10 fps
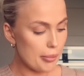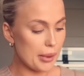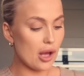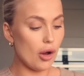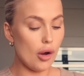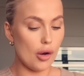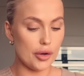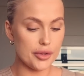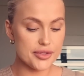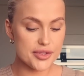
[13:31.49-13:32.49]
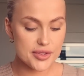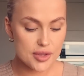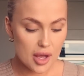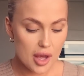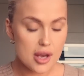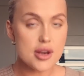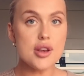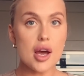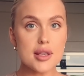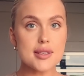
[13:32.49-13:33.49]
because
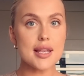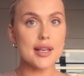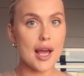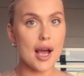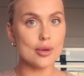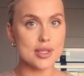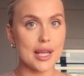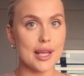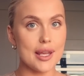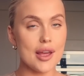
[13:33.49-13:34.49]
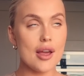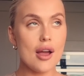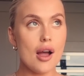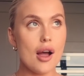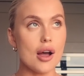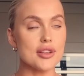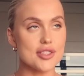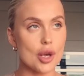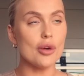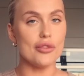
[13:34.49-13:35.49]
nuts in Aldi are
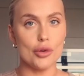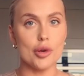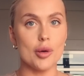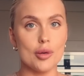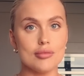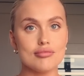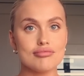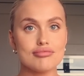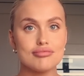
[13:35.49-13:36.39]
so affordable.